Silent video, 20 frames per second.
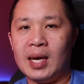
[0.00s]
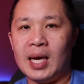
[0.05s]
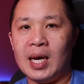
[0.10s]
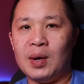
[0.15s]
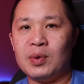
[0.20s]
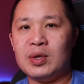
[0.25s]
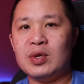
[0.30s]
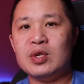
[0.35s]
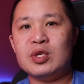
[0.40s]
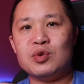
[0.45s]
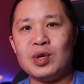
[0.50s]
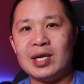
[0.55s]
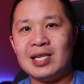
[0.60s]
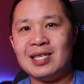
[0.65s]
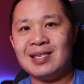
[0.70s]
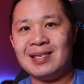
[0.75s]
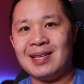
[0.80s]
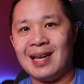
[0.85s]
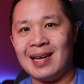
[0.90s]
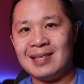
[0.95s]
And when you
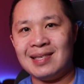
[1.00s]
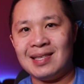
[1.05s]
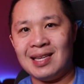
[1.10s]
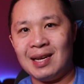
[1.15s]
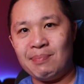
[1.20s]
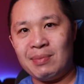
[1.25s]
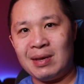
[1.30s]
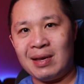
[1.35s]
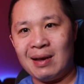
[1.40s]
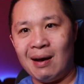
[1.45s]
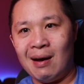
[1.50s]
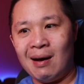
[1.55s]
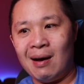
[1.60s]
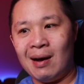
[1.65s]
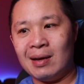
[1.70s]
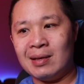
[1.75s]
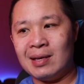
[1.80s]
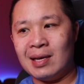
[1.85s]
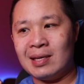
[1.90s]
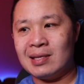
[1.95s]
stretch Tesla
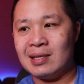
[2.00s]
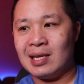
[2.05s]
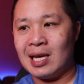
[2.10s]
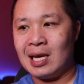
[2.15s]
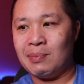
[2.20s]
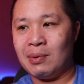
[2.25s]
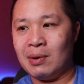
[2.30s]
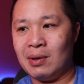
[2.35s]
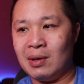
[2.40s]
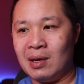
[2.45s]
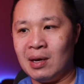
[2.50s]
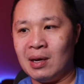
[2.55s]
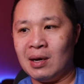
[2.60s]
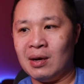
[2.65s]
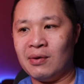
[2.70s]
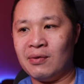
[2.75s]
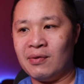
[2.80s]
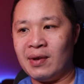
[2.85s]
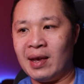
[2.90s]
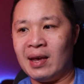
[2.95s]
beyond its label
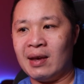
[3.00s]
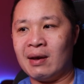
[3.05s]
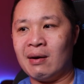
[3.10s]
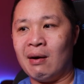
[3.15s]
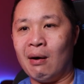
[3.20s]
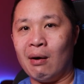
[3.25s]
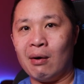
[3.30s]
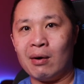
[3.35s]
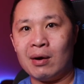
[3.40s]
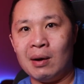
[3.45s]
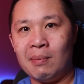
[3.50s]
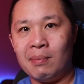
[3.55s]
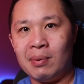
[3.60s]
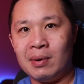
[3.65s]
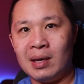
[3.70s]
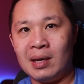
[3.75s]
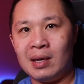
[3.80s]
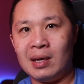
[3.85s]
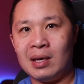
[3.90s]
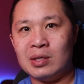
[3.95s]
of a car
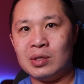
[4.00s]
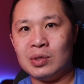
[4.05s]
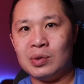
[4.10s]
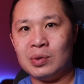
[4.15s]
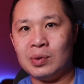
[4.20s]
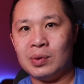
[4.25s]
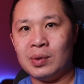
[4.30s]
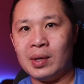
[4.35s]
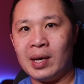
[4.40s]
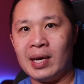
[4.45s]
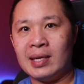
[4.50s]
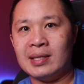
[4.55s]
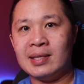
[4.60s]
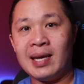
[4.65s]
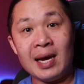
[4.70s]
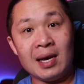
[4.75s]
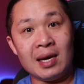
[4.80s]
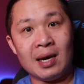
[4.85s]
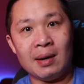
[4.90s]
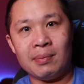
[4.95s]
company into a
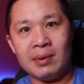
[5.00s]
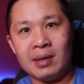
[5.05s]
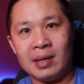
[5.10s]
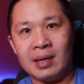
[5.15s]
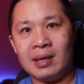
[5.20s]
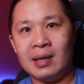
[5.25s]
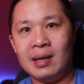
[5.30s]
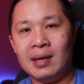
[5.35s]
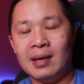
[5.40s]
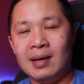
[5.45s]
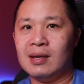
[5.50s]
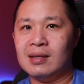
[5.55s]
tech company,